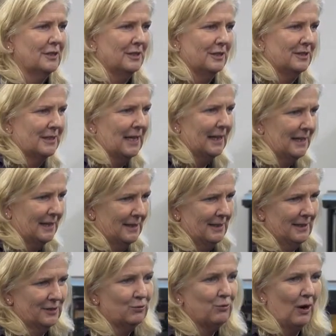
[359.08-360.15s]
to study
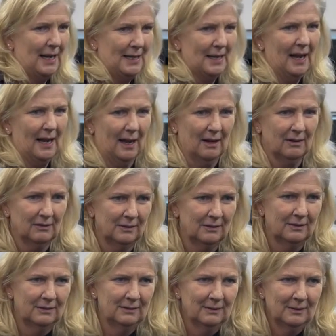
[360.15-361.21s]
this right now,
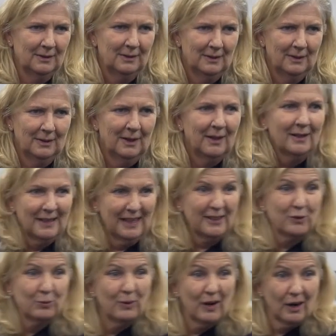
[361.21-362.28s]

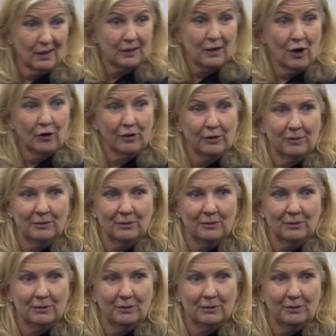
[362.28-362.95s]
that's where I'd go.